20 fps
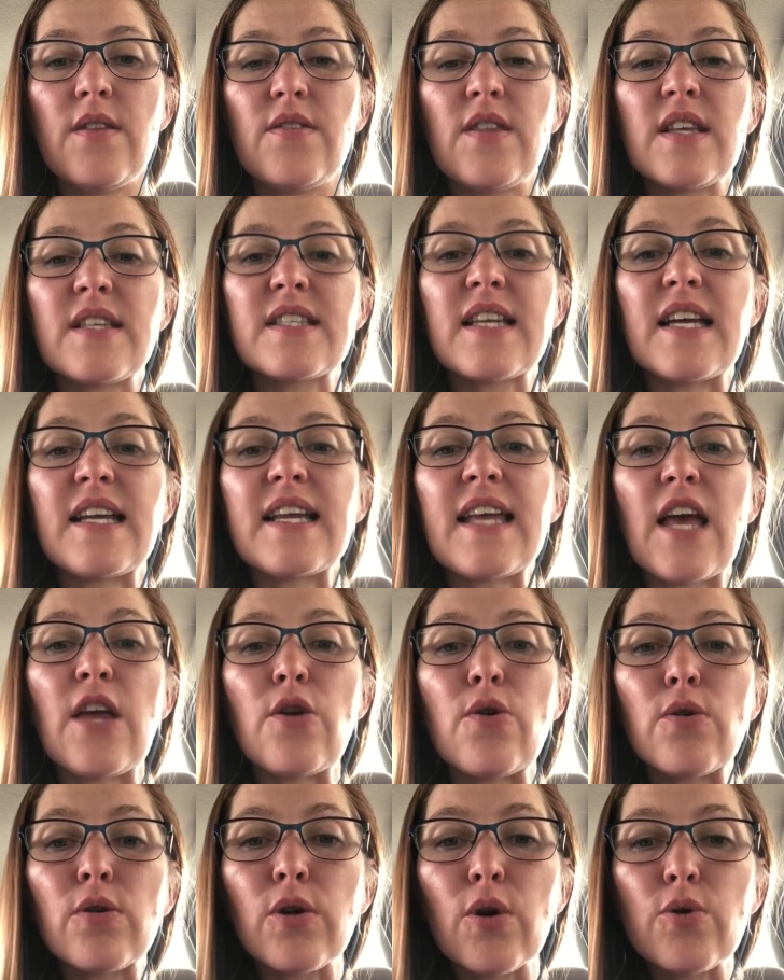that's going to get
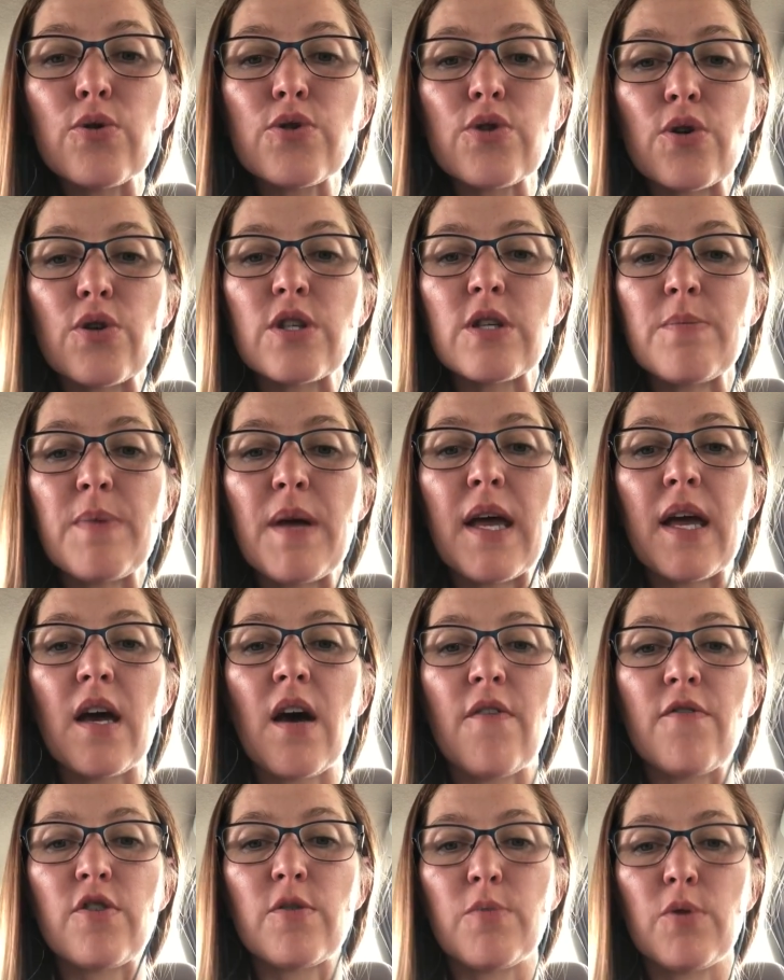you closer to being
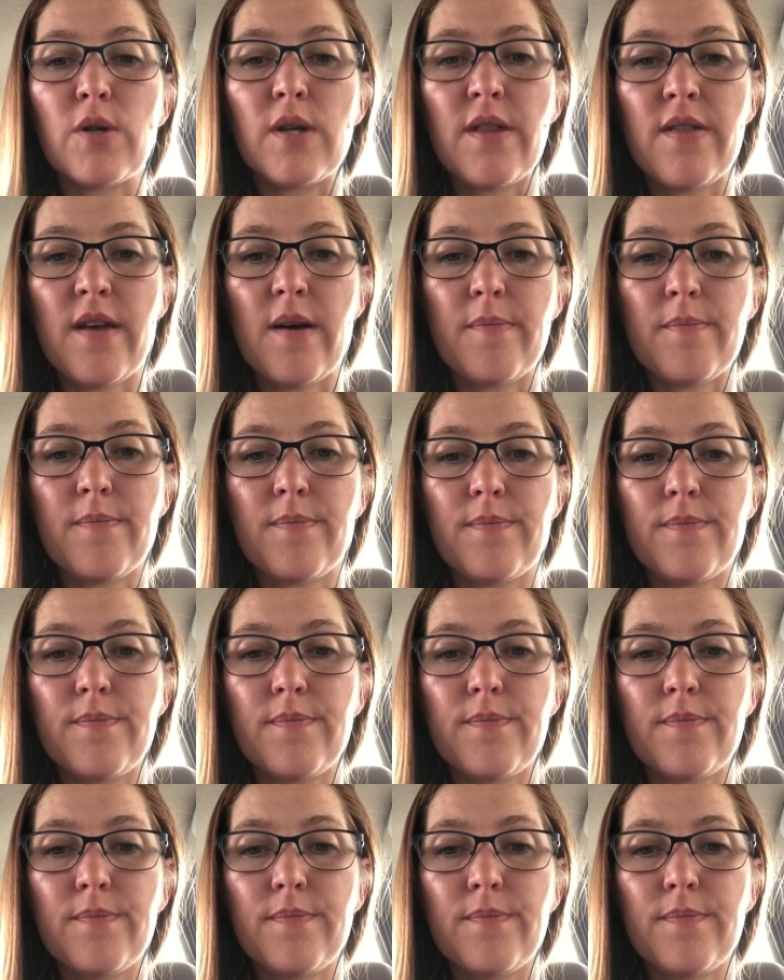comfortable in them?